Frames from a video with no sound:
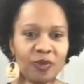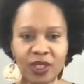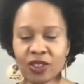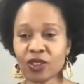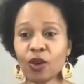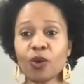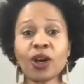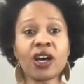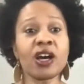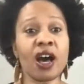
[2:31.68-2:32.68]
So
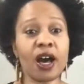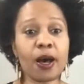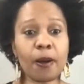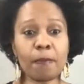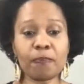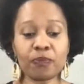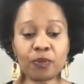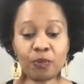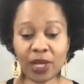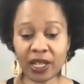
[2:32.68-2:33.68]

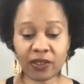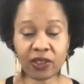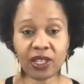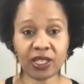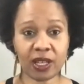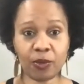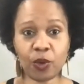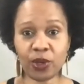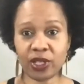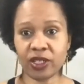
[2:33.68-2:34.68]
many of the things I'm
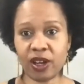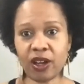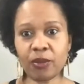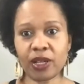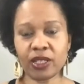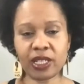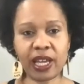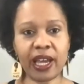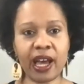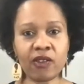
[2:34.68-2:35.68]
going to talk about
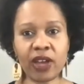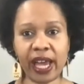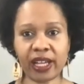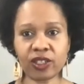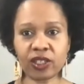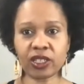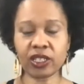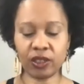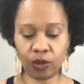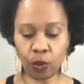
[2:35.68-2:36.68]
today, I've
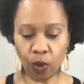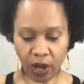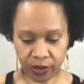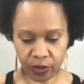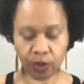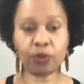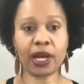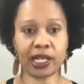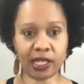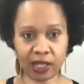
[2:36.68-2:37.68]
actually walked through
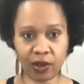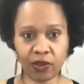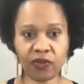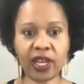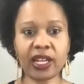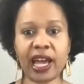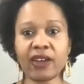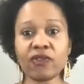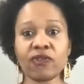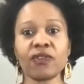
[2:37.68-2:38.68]
myself and have
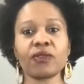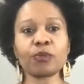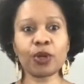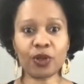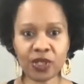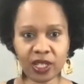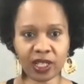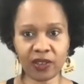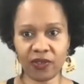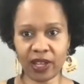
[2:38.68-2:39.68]
personally
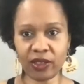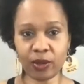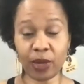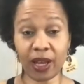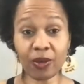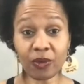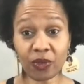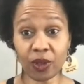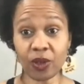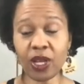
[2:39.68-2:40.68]
found them
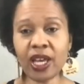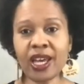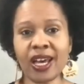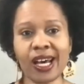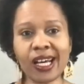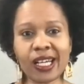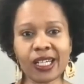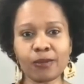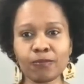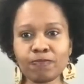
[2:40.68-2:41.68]
helpful.
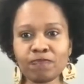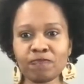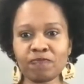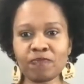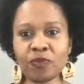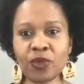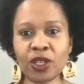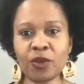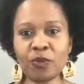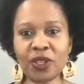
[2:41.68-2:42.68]
But
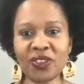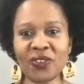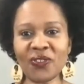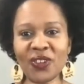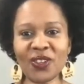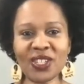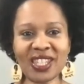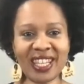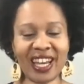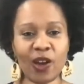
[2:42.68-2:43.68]
the first
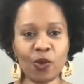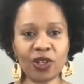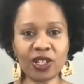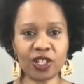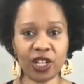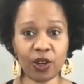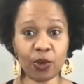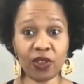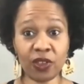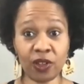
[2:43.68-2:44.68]
thing I want to share
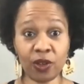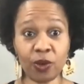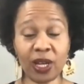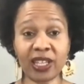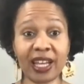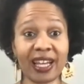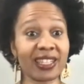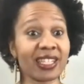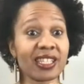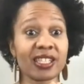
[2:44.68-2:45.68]
with you, and
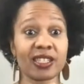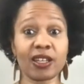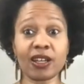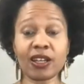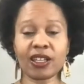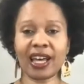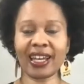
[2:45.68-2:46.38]
this is the